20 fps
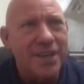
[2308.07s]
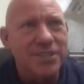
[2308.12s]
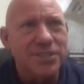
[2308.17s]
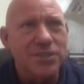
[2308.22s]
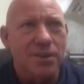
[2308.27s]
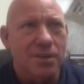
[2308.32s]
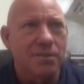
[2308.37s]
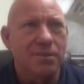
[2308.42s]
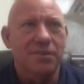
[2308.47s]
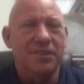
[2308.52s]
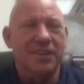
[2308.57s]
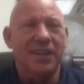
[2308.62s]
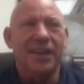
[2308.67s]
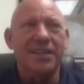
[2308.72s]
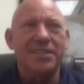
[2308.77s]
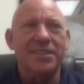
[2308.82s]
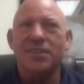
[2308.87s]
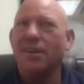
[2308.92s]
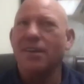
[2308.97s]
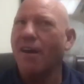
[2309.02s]
So
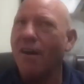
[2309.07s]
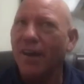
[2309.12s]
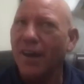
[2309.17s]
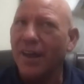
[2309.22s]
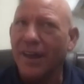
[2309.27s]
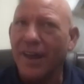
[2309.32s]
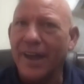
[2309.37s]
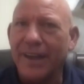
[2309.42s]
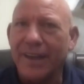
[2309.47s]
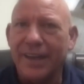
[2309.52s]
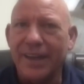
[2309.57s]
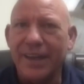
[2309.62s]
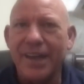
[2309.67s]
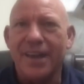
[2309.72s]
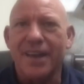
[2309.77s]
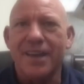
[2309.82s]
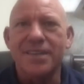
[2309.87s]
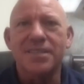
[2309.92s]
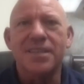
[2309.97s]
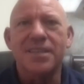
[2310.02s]
let's call it like it
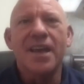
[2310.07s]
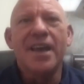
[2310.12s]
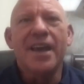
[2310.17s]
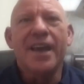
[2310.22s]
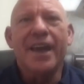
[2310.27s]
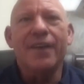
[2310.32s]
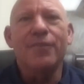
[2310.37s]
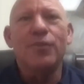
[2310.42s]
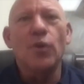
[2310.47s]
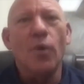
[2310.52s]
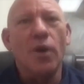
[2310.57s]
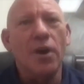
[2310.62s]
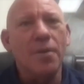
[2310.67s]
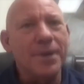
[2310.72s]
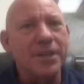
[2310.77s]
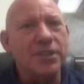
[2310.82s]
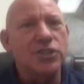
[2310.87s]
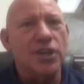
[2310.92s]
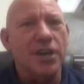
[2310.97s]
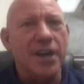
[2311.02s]
is. If you want
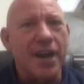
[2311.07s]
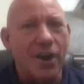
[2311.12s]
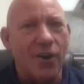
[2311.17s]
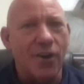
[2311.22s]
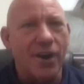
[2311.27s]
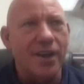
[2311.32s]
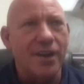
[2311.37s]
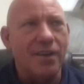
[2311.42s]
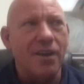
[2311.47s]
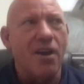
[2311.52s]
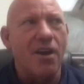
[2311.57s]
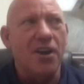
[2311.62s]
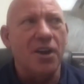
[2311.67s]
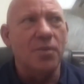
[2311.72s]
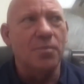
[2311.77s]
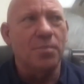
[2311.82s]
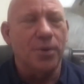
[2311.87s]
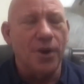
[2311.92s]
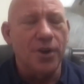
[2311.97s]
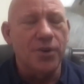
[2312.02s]
to be generic, call
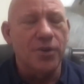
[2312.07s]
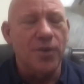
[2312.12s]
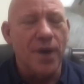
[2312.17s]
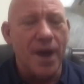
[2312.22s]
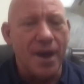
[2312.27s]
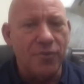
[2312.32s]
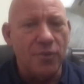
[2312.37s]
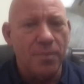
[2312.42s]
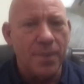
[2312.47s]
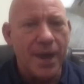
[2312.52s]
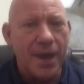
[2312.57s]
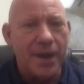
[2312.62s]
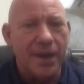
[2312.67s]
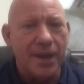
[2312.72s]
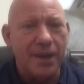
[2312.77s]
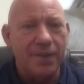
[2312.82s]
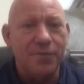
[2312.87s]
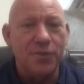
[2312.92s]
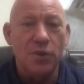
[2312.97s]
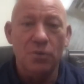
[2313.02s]
it
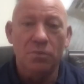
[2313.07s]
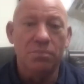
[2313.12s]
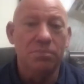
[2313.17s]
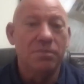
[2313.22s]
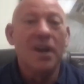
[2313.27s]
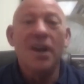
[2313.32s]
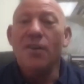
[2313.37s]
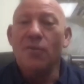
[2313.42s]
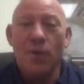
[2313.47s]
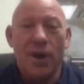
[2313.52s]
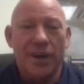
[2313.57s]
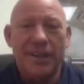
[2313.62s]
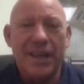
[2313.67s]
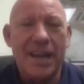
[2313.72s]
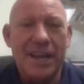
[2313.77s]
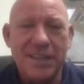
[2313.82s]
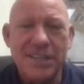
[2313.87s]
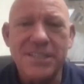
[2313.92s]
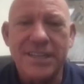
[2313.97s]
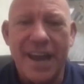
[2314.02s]
proto-alphabetic. If you want to
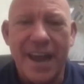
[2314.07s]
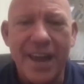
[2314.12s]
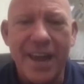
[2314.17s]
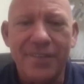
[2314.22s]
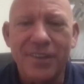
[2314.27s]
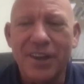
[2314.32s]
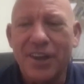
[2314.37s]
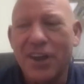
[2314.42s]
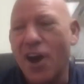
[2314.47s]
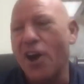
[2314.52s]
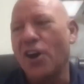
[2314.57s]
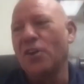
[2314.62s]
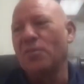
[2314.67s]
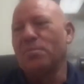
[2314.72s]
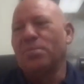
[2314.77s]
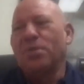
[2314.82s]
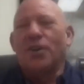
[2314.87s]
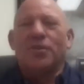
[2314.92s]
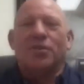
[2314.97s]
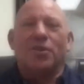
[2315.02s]
take a stand, then call it
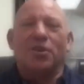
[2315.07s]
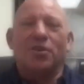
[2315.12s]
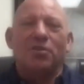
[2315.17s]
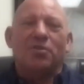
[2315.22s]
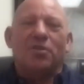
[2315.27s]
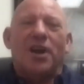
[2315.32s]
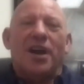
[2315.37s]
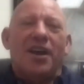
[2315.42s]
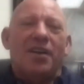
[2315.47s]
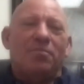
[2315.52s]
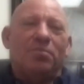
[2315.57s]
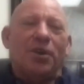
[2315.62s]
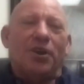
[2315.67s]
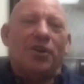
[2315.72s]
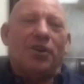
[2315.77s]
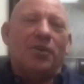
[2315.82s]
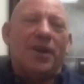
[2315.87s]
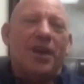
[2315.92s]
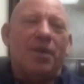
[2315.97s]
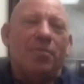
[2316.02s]

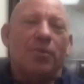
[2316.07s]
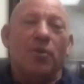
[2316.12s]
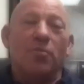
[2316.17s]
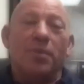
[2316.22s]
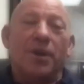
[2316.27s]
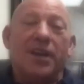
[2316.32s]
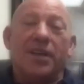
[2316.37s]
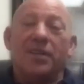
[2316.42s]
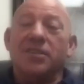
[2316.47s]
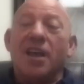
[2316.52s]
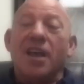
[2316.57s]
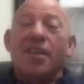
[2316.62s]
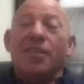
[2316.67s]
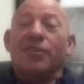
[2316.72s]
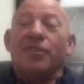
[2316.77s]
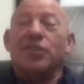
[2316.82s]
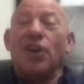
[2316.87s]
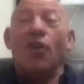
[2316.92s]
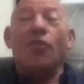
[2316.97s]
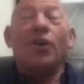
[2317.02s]
proto-Hebrew, because
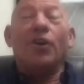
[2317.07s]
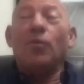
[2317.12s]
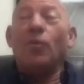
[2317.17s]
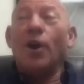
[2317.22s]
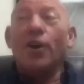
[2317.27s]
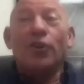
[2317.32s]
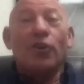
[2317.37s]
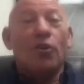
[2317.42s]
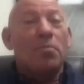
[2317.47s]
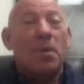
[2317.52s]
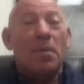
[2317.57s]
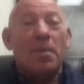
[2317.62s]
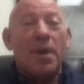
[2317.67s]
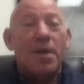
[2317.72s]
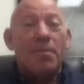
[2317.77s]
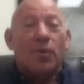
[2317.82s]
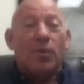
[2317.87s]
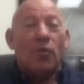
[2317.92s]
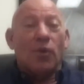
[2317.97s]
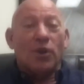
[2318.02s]
there's only one group of
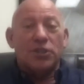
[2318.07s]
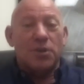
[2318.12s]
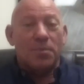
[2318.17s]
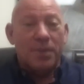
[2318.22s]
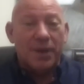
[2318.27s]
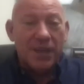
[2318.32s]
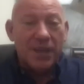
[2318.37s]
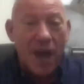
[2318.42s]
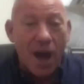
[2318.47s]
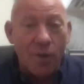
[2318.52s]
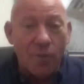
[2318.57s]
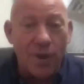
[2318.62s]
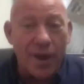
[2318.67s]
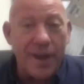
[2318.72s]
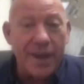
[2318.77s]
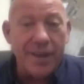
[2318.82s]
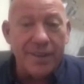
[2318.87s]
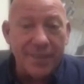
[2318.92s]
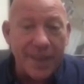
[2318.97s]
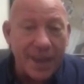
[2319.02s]
people worshiping Yahweh
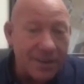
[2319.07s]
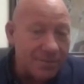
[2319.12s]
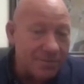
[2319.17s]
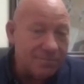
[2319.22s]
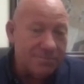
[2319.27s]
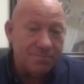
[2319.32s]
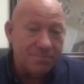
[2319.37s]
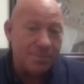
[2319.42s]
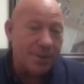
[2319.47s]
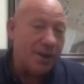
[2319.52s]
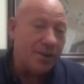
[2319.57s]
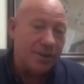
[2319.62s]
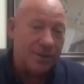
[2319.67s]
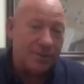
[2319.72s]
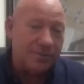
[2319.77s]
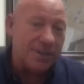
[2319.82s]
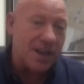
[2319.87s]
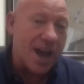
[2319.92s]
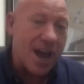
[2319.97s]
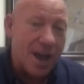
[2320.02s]
in that period
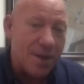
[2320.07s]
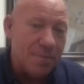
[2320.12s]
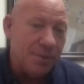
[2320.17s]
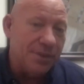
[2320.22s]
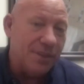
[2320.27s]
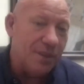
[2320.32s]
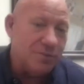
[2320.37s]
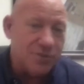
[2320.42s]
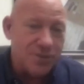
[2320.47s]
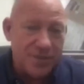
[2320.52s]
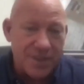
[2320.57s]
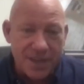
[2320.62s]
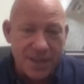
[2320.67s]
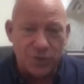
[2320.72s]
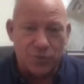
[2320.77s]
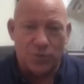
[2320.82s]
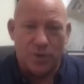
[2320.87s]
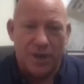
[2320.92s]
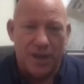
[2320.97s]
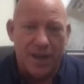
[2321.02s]
of time, and those are the
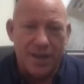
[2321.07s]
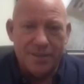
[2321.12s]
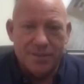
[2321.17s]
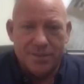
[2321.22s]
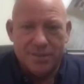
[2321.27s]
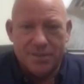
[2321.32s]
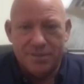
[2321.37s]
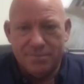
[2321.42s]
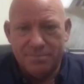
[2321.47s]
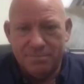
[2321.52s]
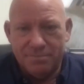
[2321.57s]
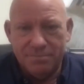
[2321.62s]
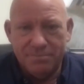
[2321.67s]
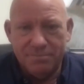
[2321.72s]
Israelites.